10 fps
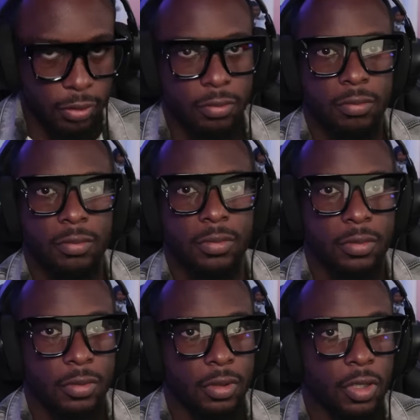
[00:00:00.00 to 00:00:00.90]

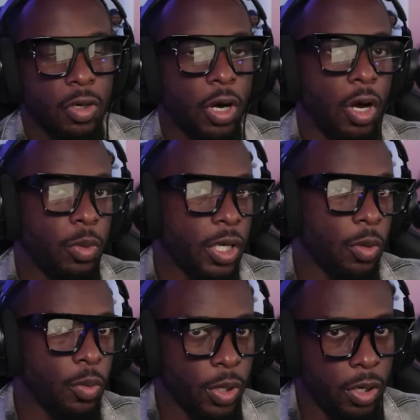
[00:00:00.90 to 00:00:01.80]
Right. Uh, we,
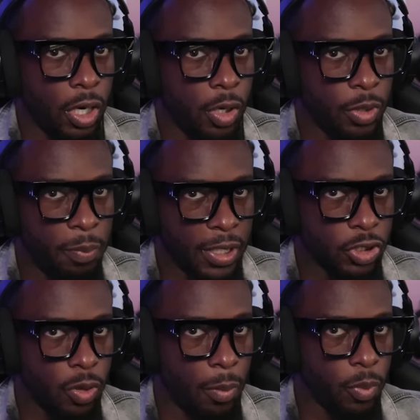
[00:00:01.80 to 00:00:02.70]
uh, uh, we picked you up.